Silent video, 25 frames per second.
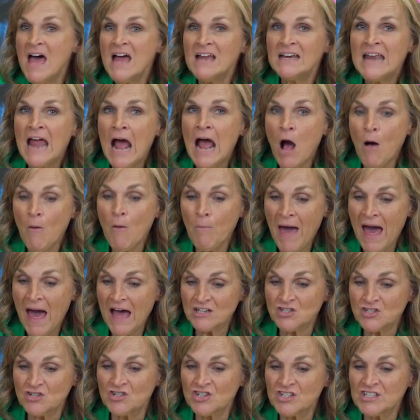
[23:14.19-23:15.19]
Now,
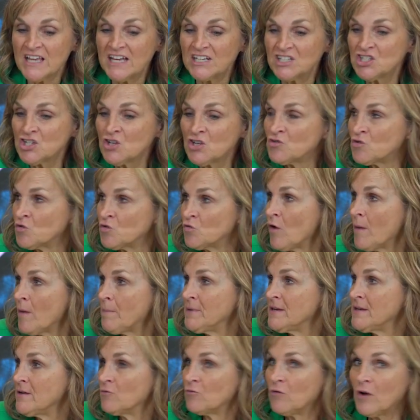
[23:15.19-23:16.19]
pastors let children
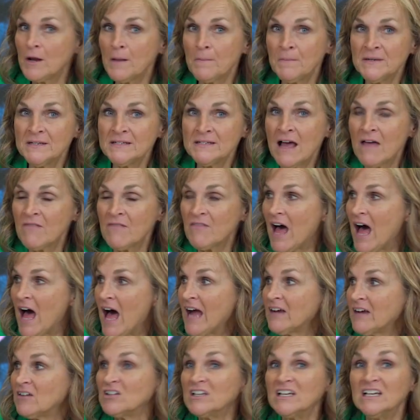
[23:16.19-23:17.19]
run up and down the
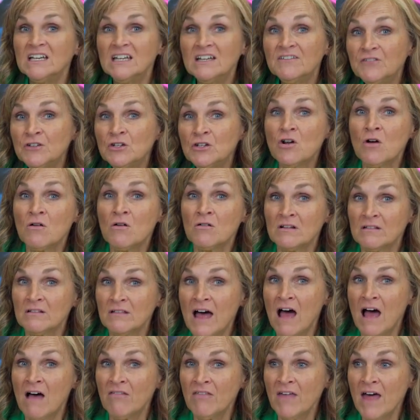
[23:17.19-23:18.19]
aisle, and if you don't
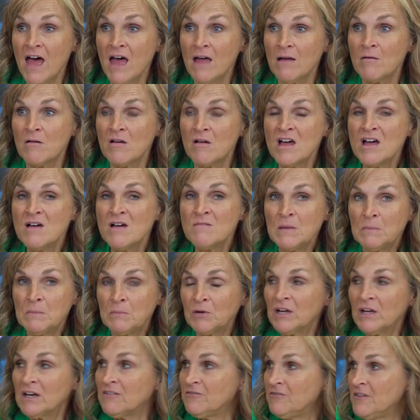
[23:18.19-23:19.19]
allow that,
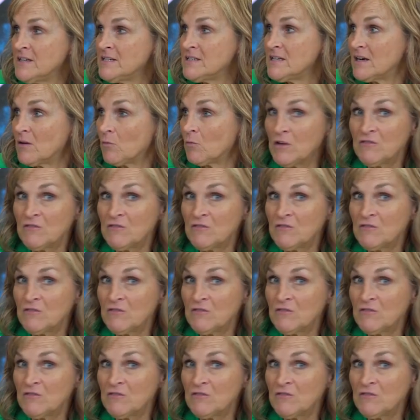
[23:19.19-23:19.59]
people get offended.